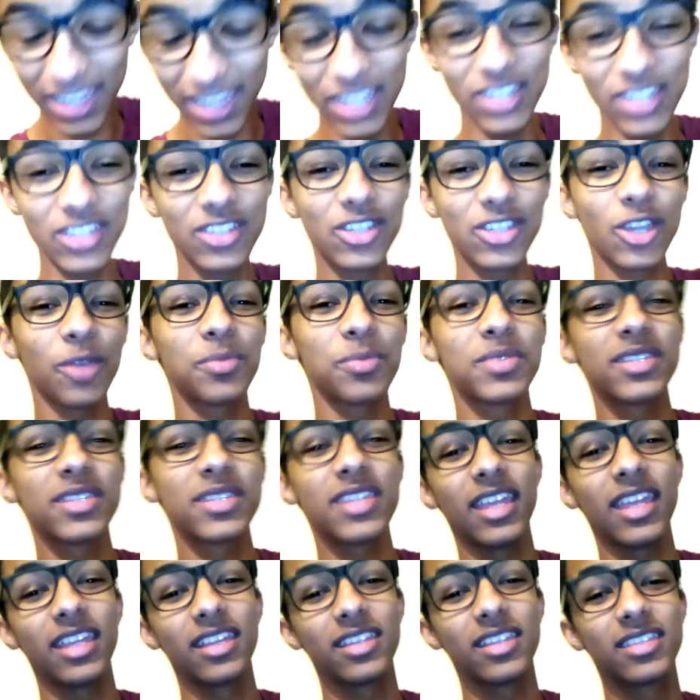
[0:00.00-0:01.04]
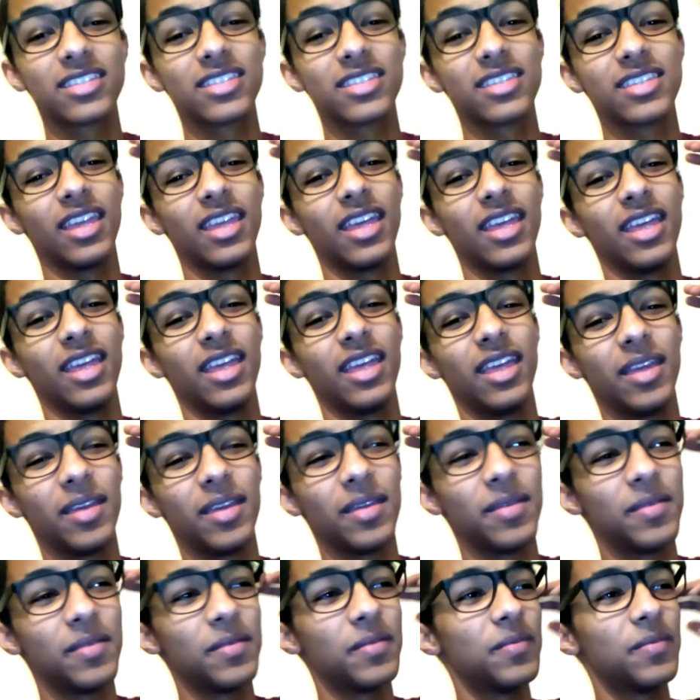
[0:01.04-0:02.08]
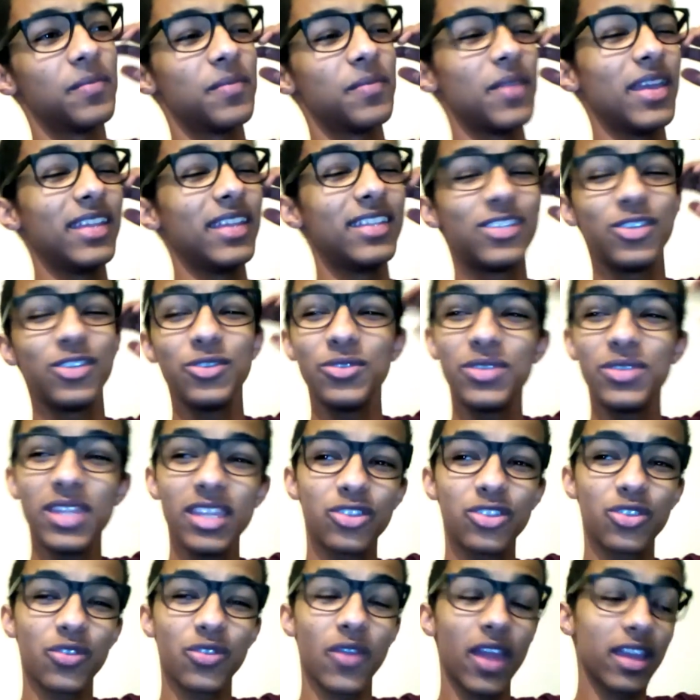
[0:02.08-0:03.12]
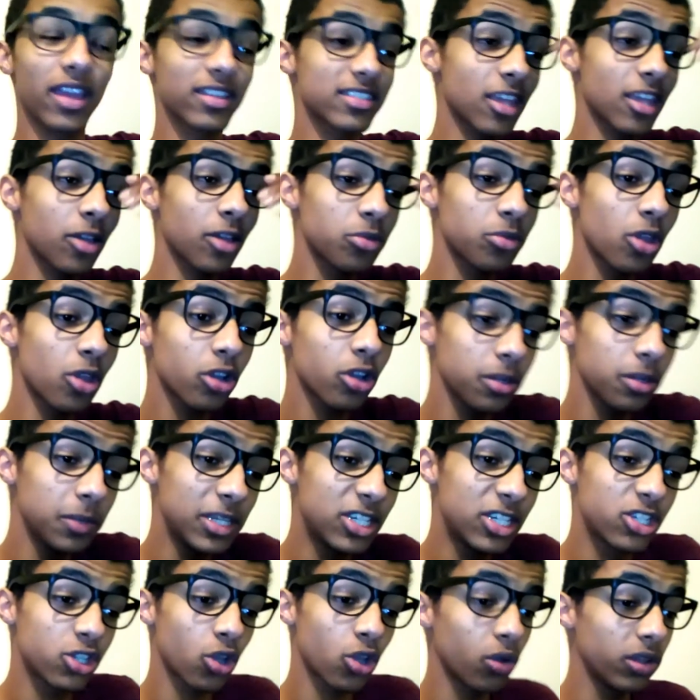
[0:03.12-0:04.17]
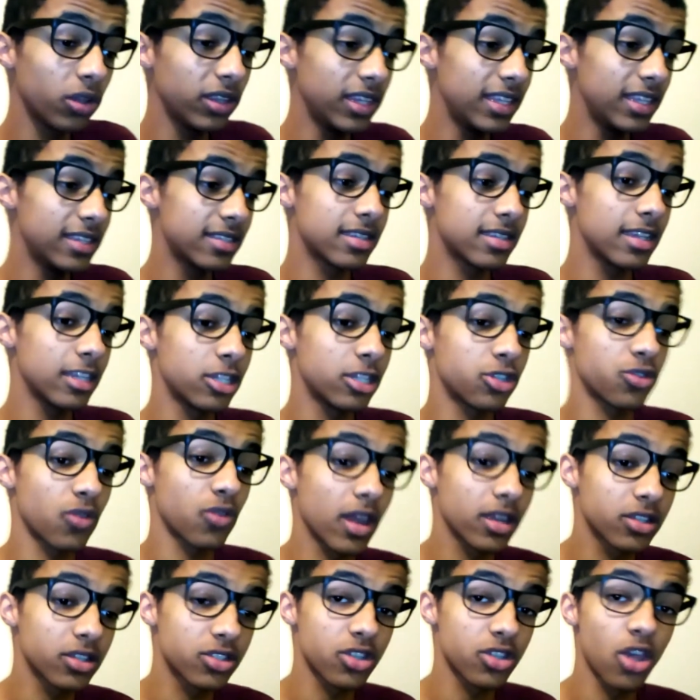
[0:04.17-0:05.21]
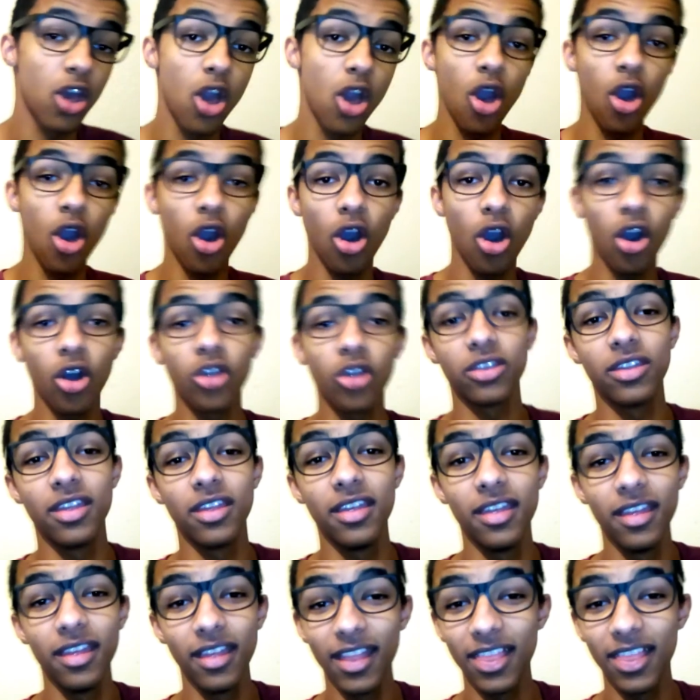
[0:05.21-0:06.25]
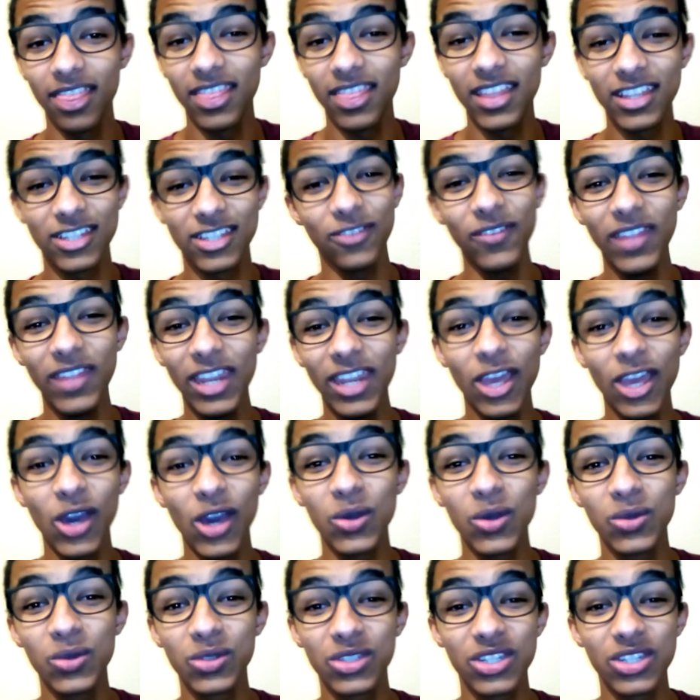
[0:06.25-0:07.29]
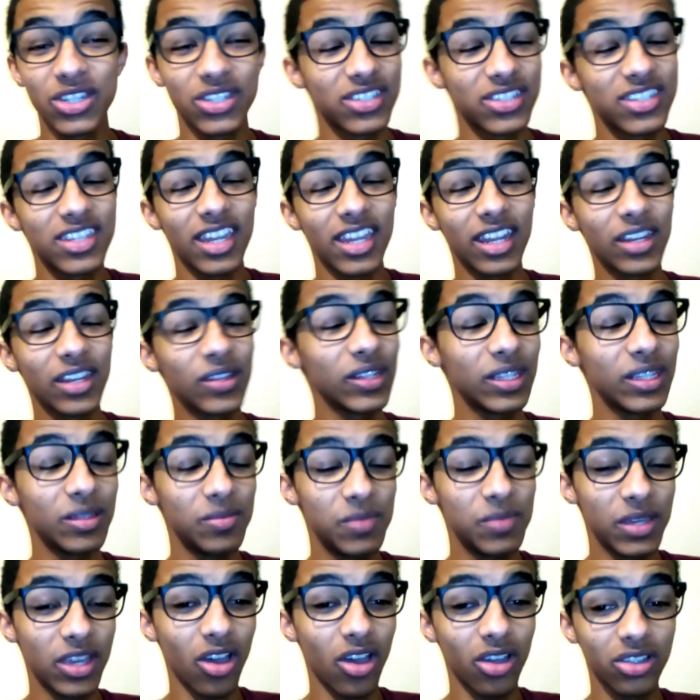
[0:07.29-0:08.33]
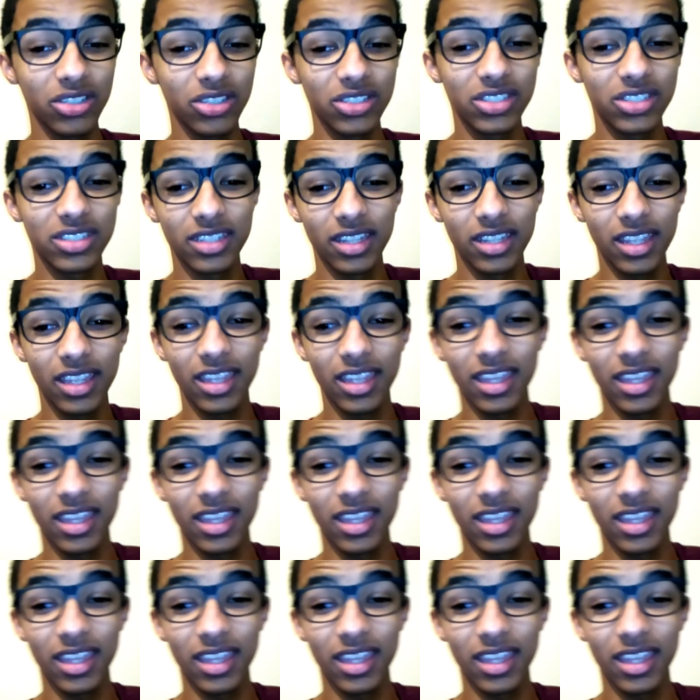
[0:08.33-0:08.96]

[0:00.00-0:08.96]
Azianchopstic made two diss tracks. Now, I'm not going to be showing these diss tracks on this video just generally because